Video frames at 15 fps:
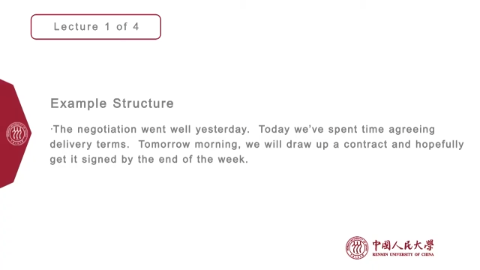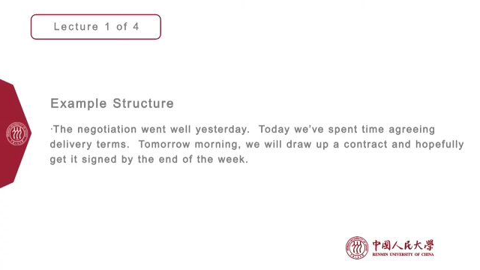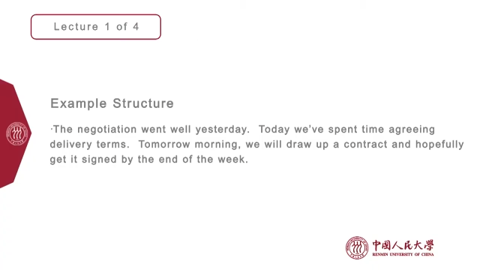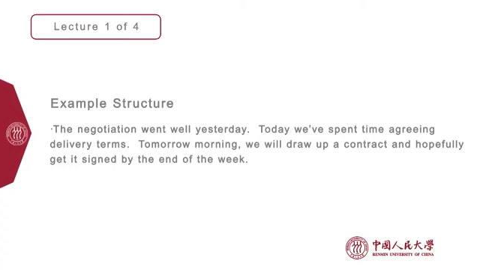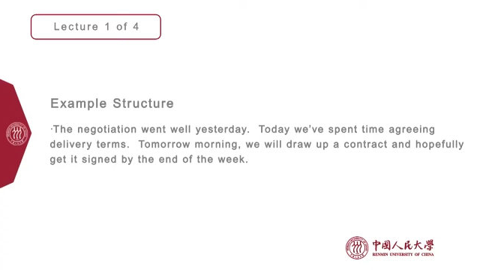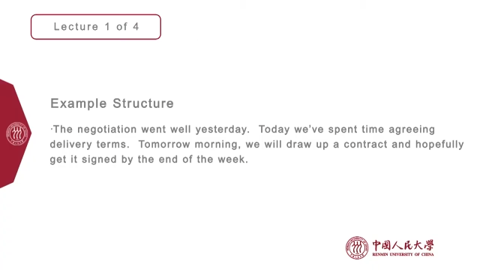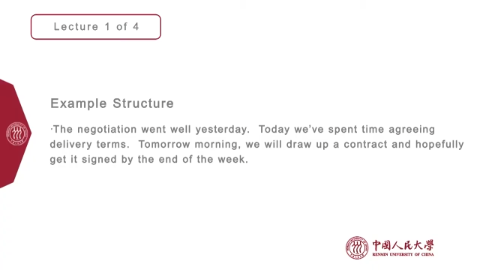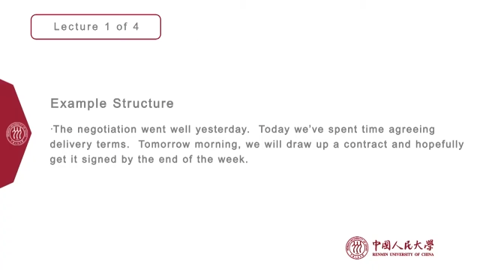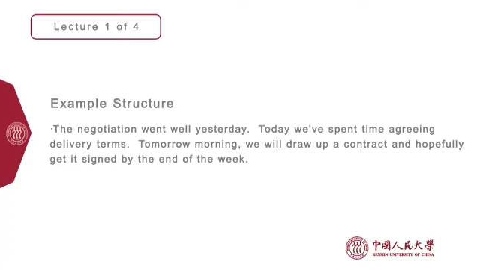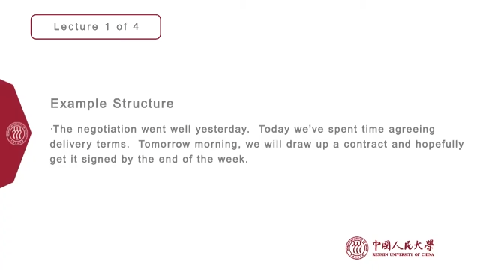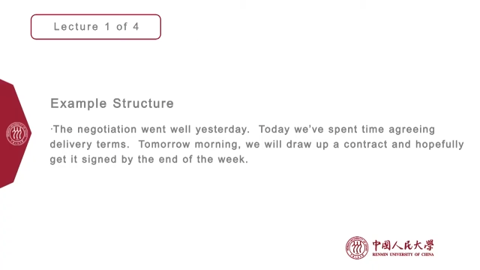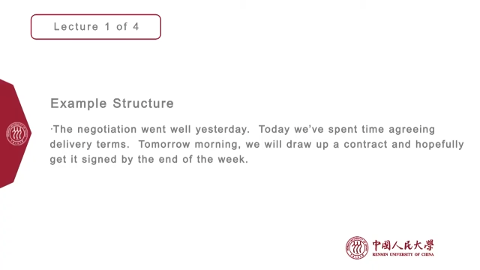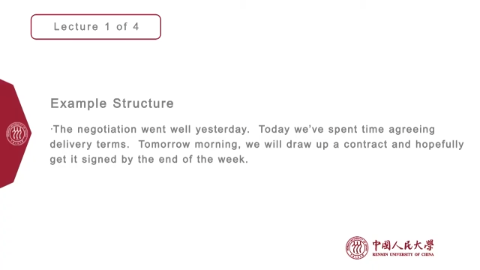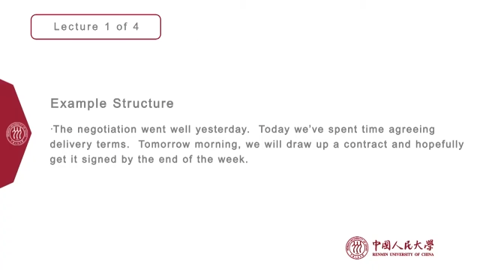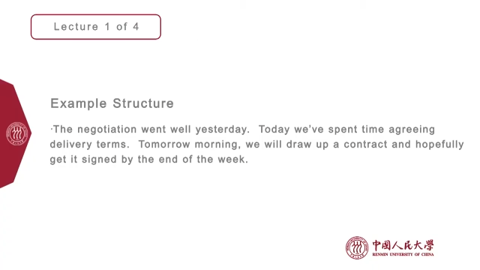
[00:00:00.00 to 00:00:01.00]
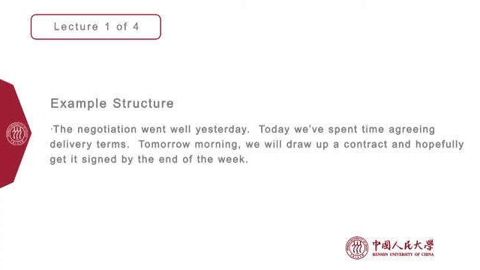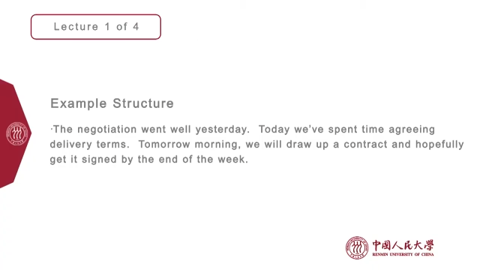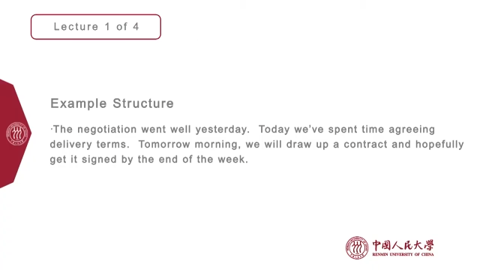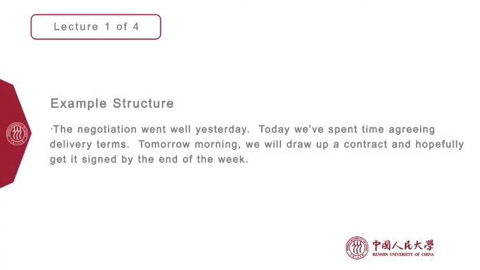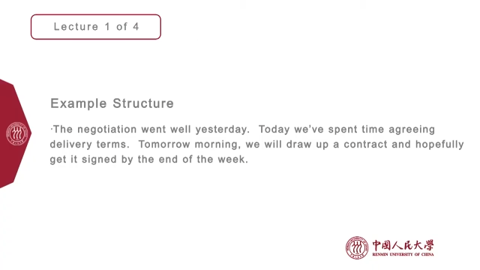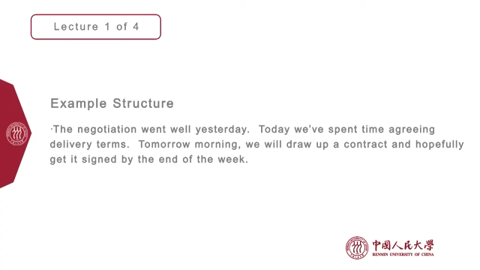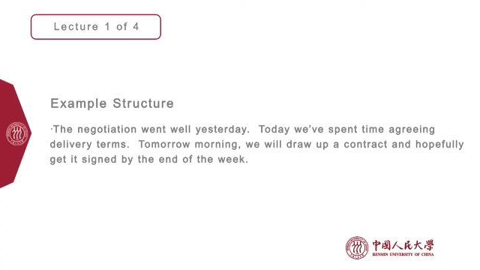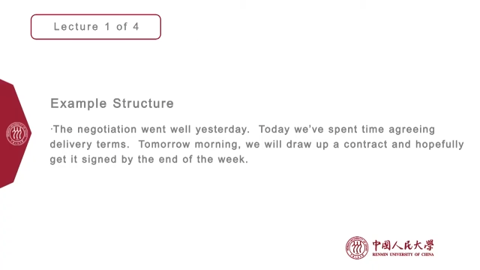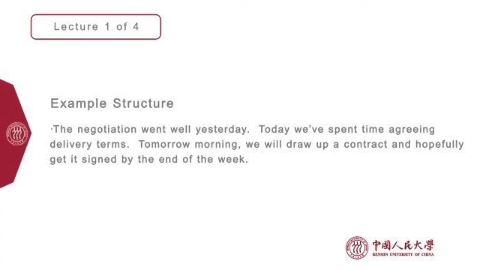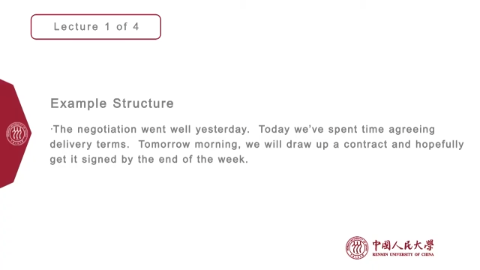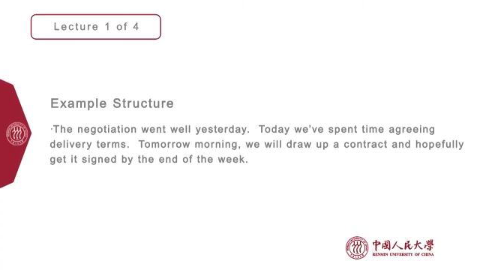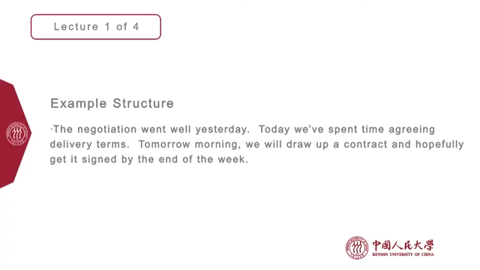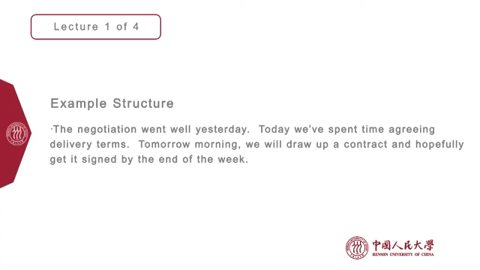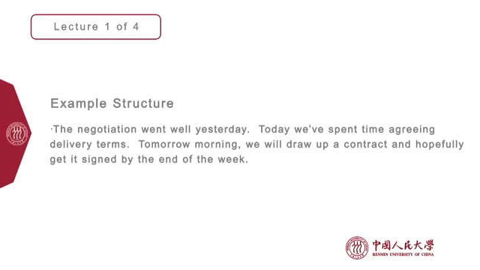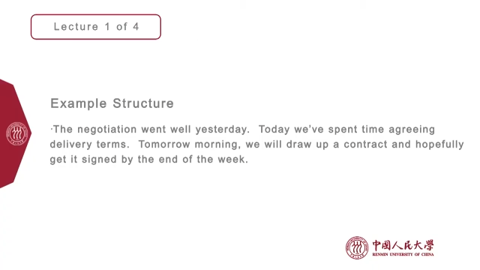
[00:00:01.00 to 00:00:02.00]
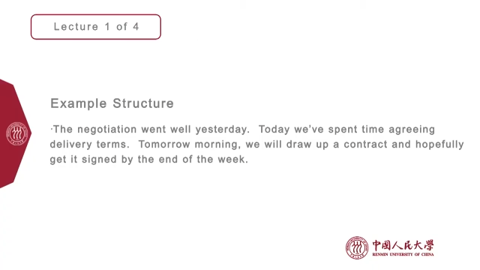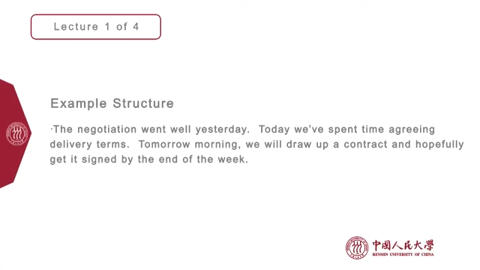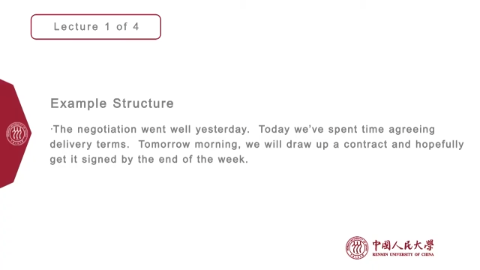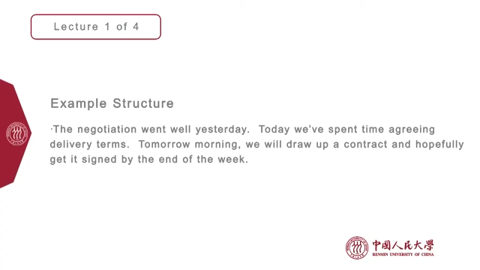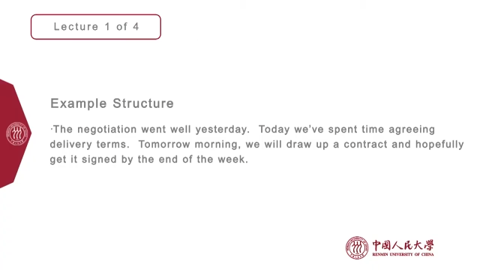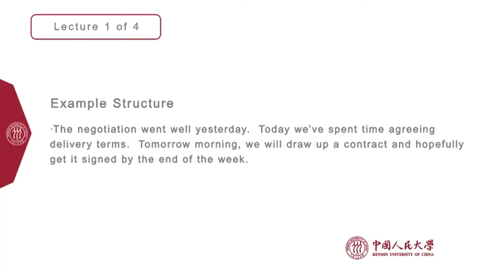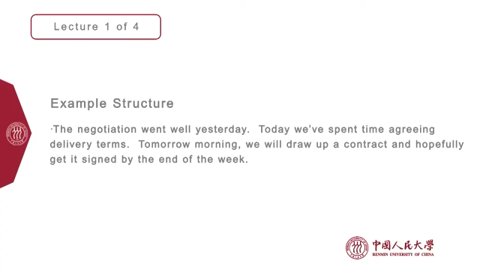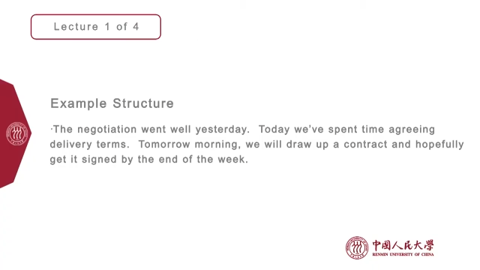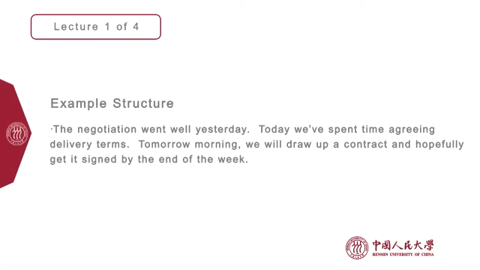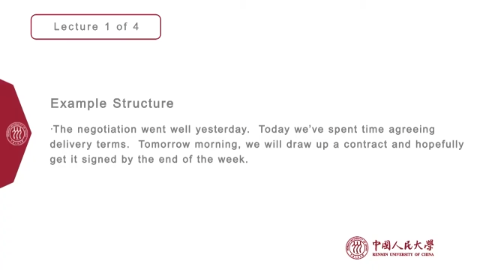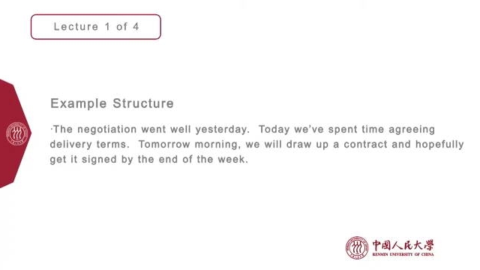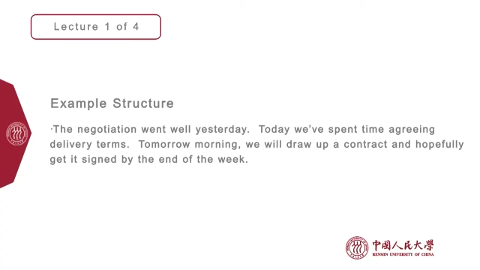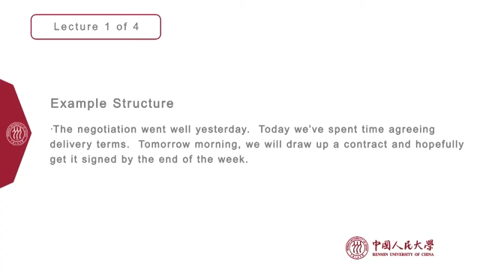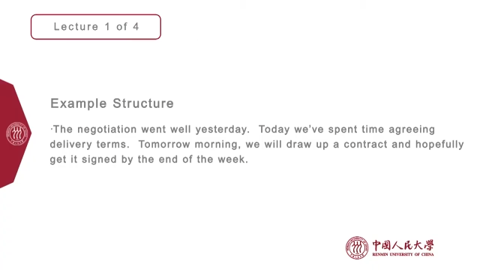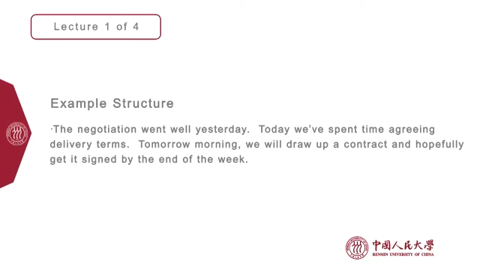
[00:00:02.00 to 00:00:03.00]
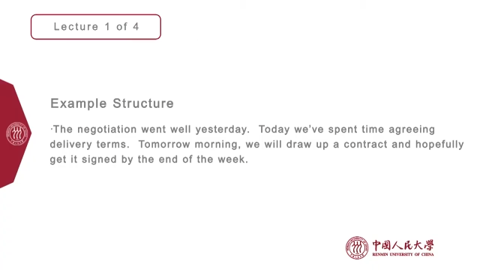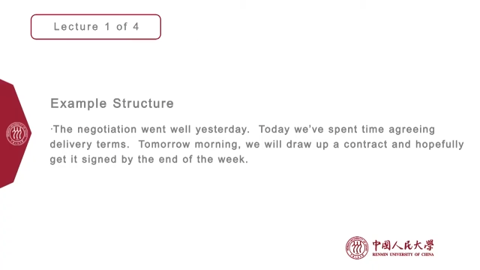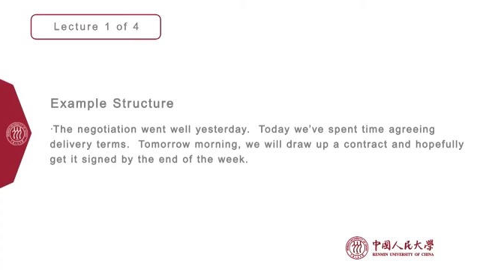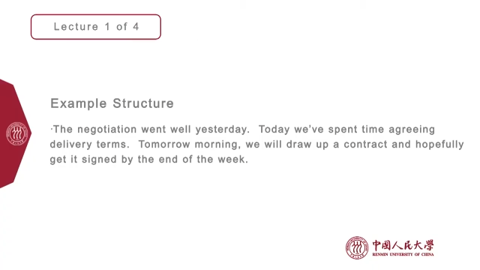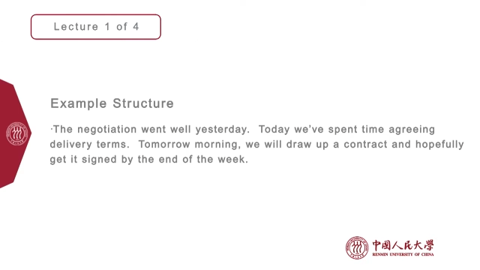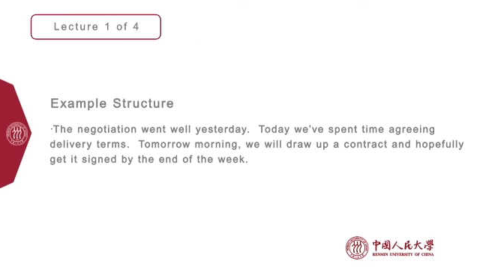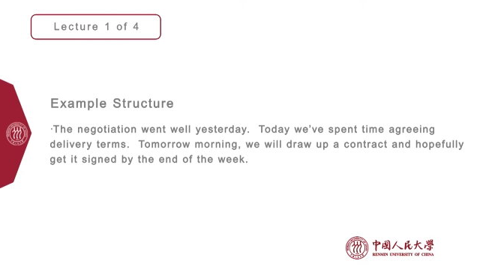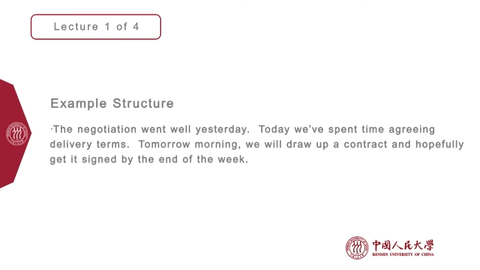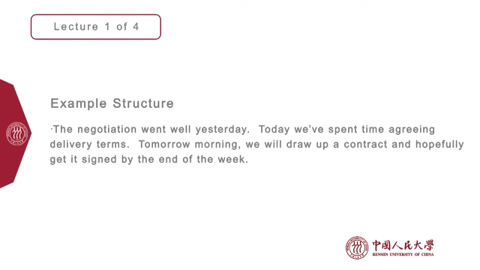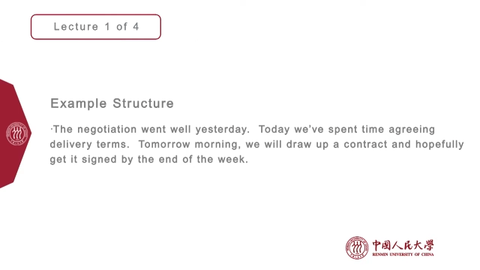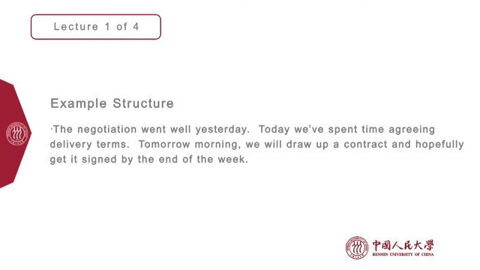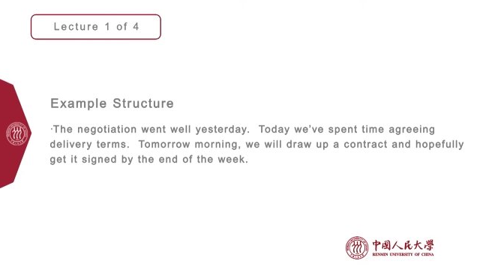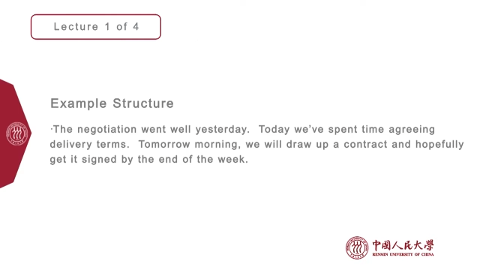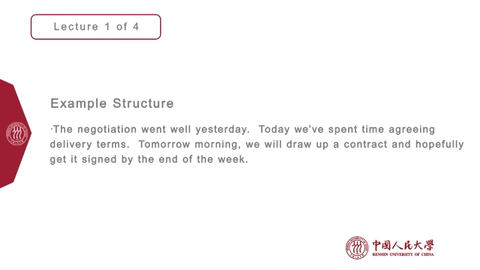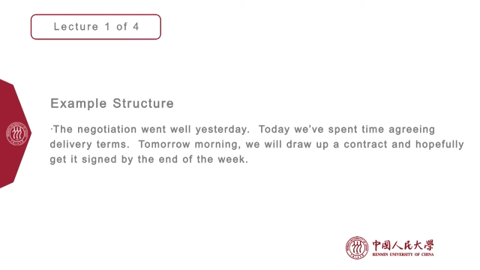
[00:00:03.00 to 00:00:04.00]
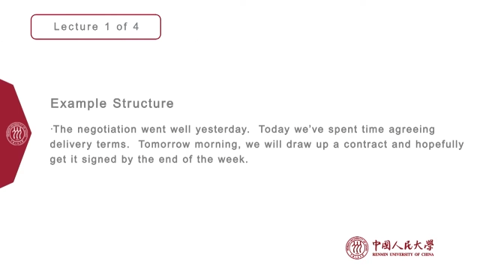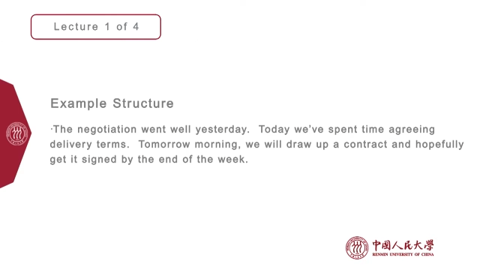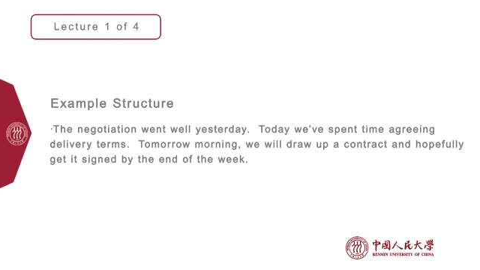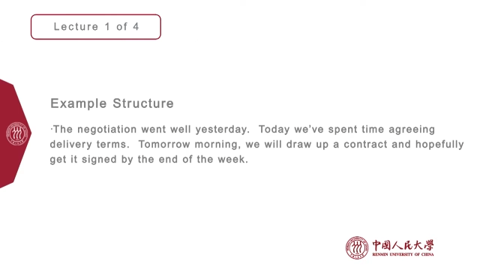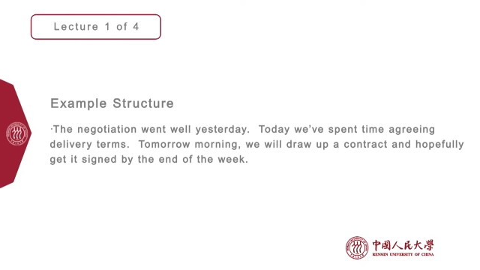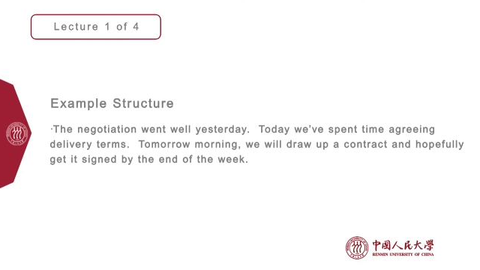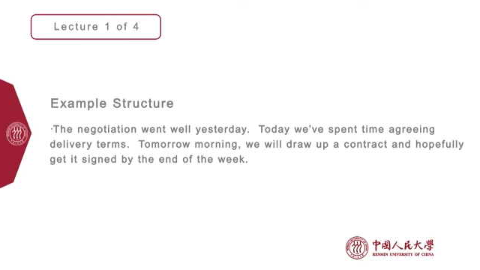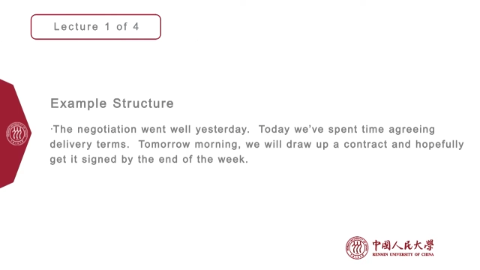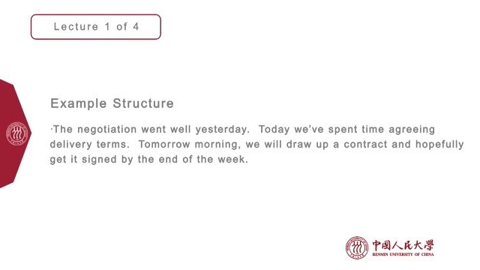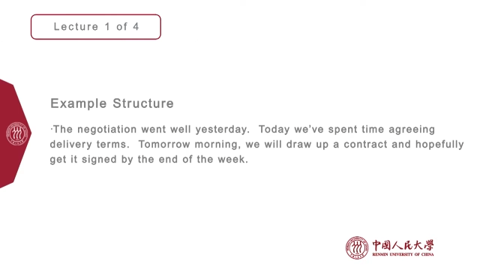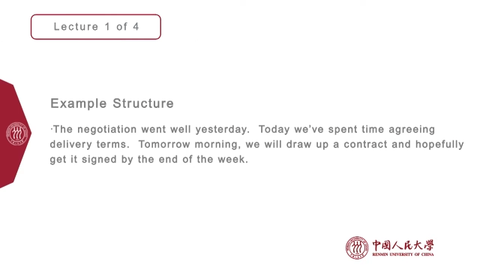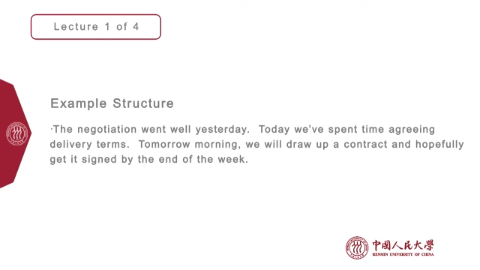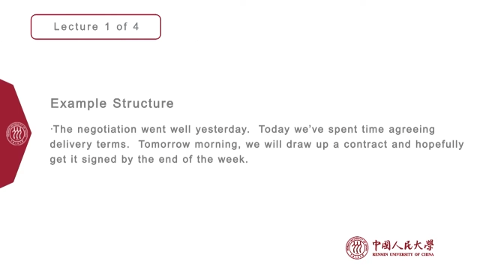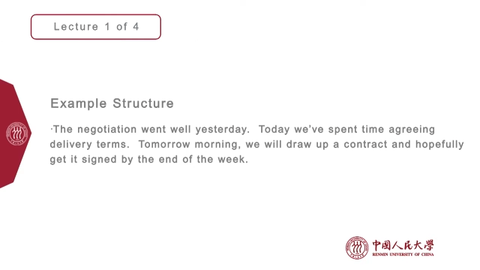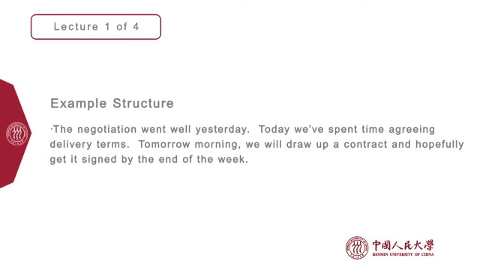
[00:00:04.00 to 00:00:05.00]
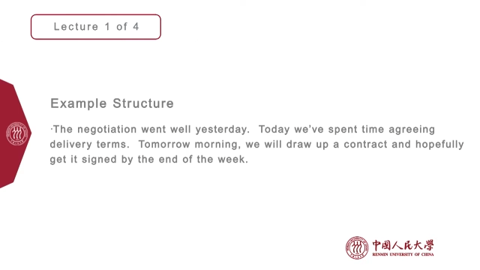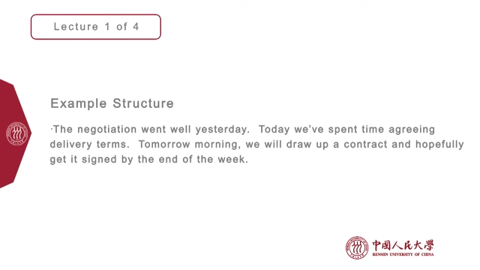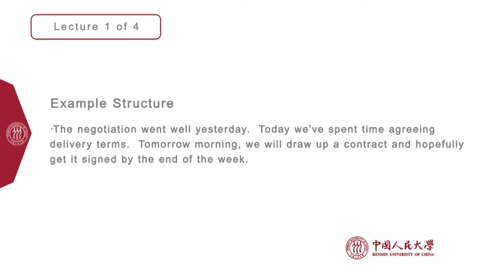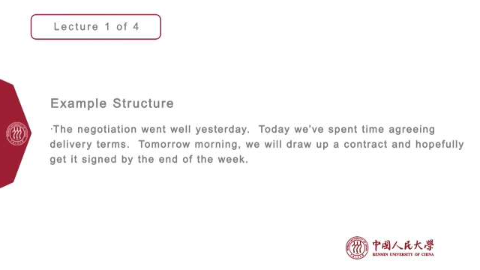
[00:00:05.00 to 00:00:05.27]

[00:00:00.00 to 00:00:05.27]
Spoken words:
[unreadable: no face in view]